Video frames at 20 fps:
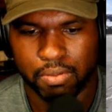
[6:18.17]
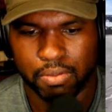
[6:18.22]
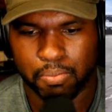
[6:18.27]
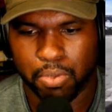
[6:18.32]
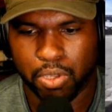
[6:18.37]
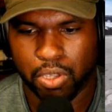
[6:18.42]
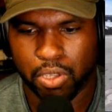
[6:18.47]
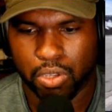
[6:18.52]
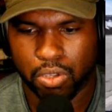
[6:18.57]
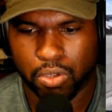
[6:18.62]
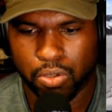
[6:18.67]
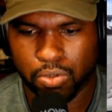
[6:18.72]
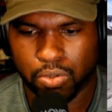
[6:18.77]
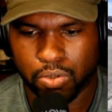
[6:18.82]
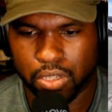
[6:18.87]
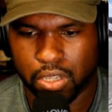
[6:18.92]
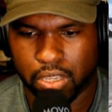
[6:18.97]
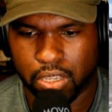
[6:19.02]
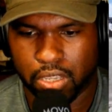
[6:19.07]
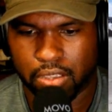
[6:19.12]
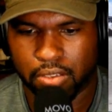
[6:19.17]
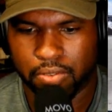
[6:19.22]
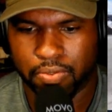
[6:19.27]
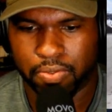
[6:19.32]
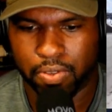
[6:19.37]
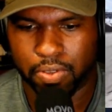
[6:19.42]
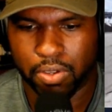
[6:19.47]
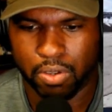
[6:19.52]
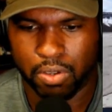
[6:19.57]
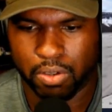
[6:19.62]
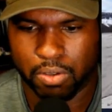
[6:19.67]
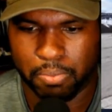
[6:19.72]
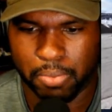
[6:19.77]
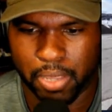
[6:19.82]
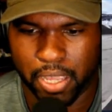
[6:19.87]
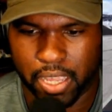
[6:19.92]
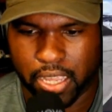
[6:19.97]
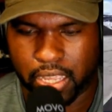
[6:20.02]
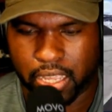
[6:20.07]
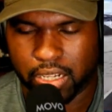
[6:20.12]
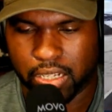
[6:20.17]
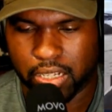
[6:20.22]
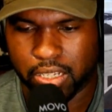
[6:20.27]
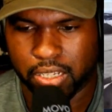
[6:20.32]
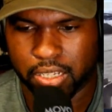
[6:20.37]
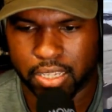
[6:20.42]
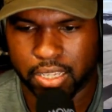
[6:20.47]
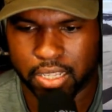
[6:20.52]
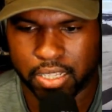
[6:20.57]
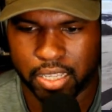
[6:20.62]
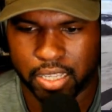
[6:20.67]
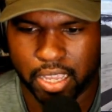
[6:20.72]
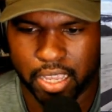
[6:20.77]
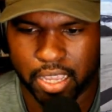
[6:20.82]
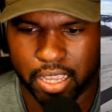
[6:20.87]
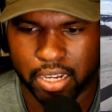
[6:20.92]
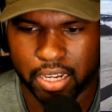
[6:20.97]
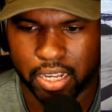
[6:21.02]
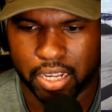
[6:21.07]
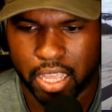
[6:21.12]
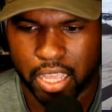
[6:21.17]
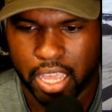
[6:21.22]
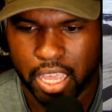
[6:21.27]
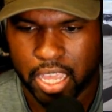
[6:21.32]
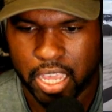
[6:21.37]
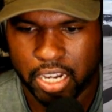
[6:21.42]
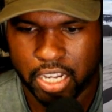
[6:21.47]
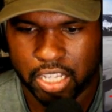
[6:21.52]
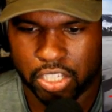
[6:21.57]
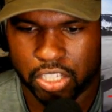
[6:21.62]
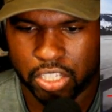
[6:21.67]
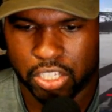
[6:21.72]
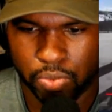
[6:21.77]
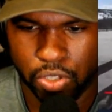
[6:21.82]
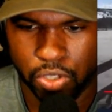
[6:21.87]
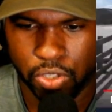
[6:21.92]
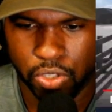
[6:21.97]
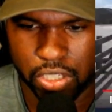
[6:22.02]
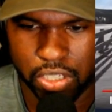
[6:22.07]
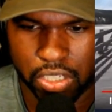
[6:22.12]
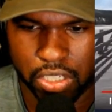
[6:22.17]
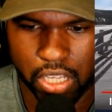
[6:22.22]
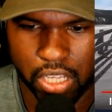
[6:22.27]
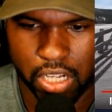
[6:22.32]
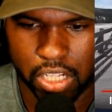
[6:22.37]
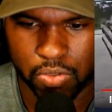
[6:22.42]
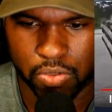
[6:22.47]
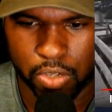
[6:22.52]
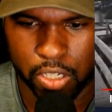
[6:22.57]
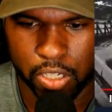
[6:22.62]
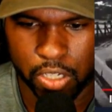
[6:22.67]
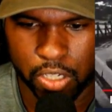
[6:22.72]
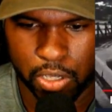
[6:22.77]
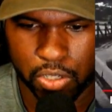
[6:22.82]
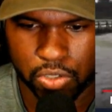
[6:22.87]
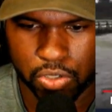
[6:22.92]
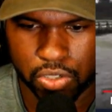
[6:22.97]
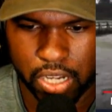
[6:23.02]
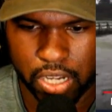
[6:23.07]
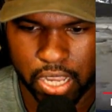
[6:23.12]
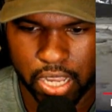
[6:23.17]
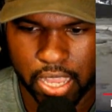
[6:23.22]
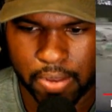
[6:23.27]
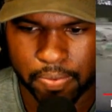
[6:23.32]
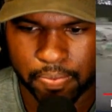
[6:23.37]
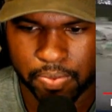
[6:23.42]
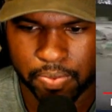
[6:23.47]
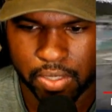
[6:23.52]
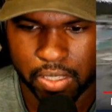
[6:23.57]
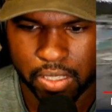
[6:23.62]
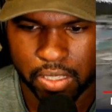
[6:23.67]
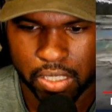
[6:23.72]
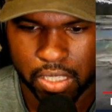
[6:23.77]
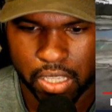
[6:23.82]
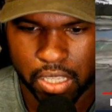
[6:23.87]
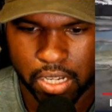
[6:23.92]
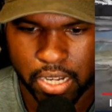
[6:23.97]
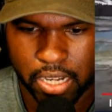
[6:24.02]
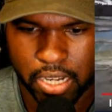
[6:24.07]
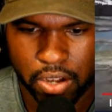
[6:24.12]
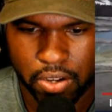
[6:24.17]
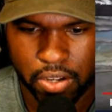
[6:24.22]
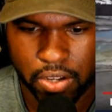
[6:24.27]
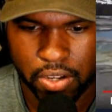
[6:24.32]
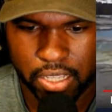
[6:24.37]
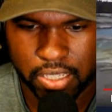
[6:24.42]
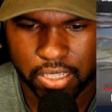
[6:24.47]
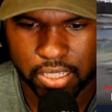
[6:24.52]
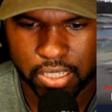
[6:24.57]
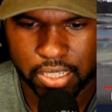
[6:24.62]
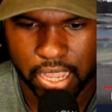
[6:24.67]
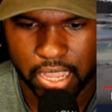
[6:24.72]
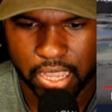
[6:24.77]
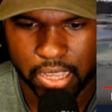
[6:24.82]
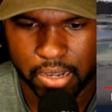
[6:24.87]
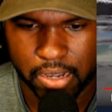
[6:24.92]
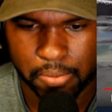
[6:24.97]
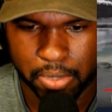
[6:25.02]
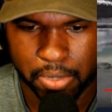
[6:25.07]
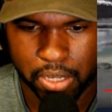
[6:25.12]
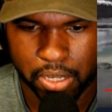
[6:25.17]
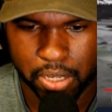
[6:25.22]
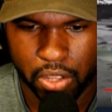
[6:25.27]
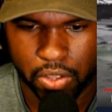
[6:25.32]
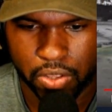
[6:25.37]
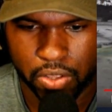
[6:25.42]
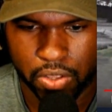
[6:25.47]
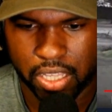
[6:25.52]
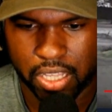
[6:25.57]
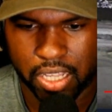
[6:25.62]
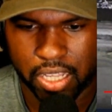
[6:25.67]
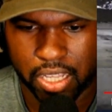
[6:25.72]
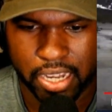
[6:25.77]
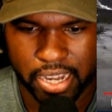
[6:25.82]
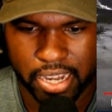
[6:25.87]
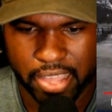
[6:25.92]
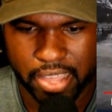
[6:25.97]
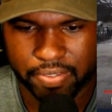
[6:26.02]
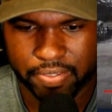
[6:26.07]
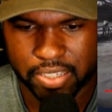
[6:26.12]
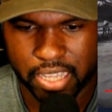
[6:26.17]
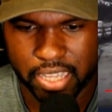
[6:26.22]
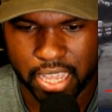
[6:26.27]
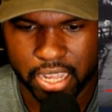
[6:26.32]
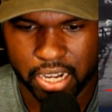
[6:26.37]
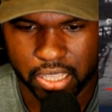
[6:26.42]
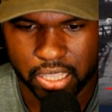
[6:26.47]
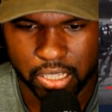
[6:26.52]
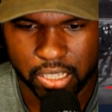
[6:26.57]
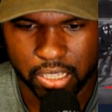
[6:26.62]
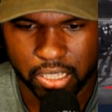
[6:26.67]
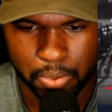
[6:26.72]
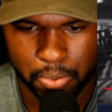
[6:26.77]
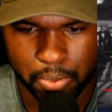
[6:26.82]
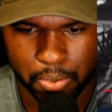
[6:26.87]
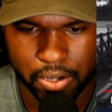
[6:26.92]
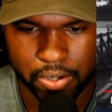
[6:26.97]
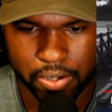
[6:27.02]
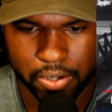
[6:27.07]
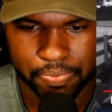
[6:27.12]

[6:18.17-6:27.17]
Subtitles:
Beautiful, man. Look at that. And this is you can see this way explosion's at. Not on this side, but on the left side of this pier.